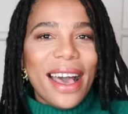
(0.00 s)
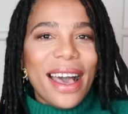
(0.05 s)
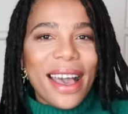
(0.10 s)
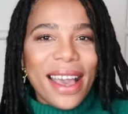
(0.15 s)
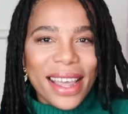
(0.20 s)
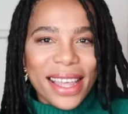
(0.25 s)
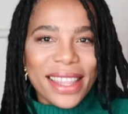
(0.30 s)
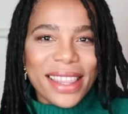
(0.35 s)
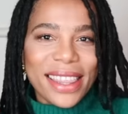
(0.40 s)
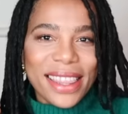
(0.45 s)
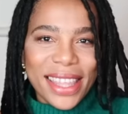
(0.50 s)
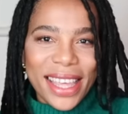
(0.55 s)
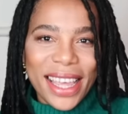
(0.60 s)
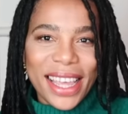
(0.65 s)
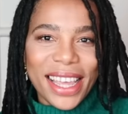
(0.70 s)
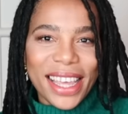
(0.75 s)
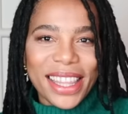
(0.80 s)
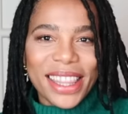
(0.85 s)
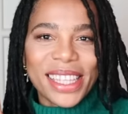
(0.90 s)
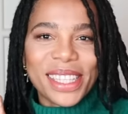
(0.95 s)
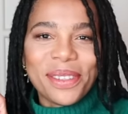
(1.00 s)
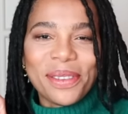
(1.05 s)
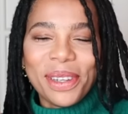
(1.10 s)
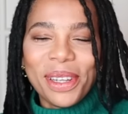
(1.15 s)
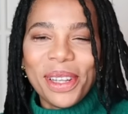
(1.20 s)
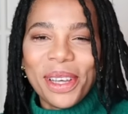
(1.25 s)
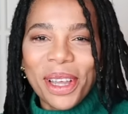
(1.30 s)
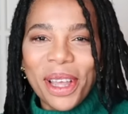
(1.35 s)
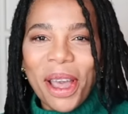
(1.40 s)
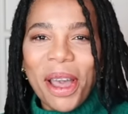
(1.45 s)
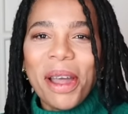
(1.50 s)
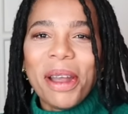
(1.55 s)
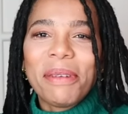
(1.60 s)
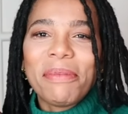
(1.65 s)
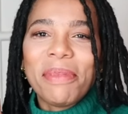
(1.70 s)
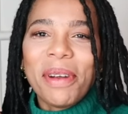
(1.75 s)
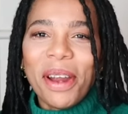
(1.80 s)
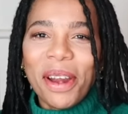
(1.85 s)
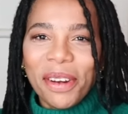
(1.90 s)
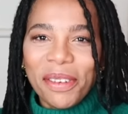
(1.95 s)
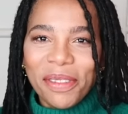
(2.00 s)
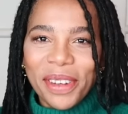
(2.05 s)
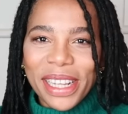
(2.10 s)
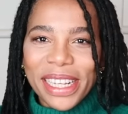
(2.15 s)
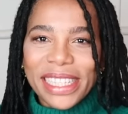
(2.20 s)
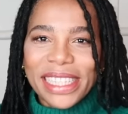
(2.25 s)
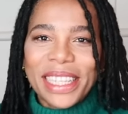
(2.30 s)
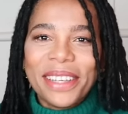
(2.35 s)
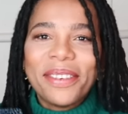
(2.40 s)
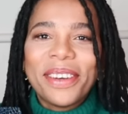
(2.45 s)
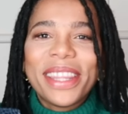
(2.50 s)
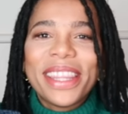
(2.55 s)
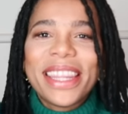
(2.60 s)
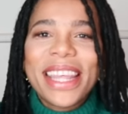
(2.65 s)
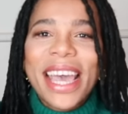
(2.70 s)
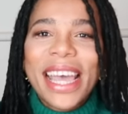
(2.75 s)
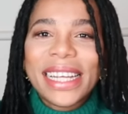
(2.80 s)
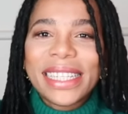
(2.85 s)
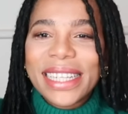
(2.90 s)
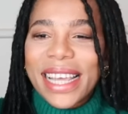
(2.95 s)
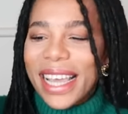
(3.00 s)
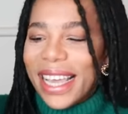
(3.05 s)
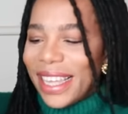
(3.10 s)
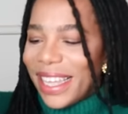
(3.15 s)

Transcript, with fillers: I think this would look perfectly with that.